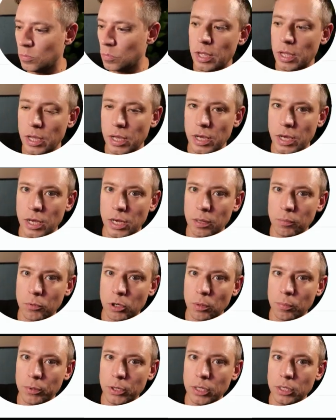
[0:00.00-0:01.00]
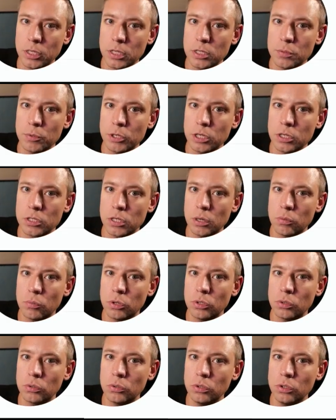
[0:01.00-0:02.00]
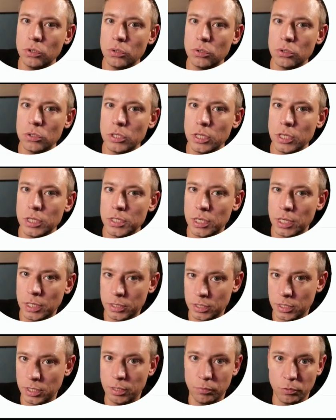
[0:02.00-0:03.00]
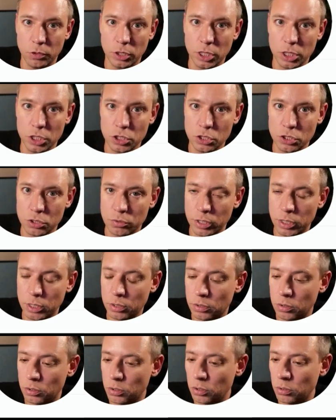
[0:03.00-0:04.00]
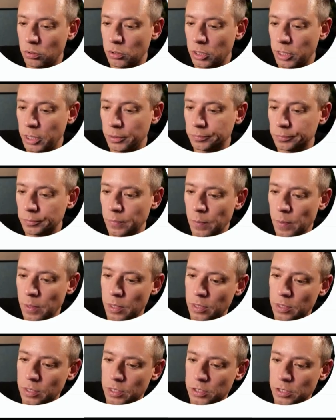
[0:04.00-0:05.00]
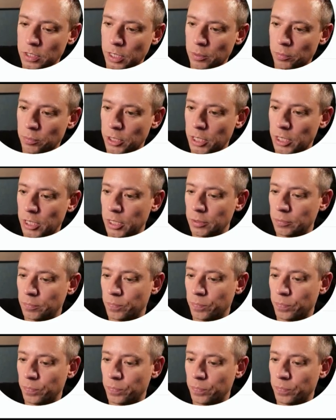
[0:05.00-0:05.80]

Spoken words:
And I'm copying this because I want to use the exact same connection string locally. Let's click apply.